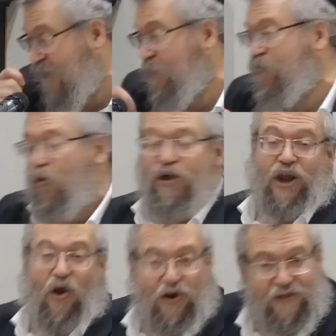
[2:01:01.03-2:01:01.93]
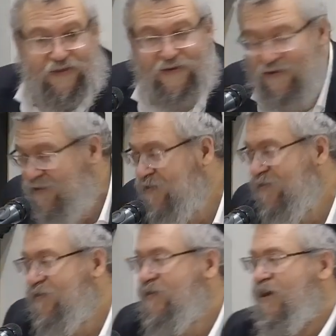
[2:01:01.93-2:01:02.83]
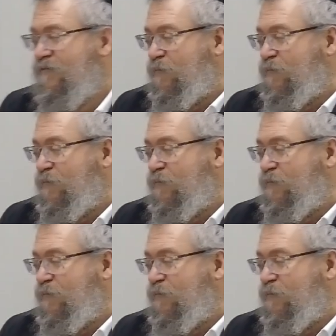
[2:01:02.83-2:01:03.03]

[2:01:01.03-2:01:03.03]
because there's no klipa there. Hashem will remove it.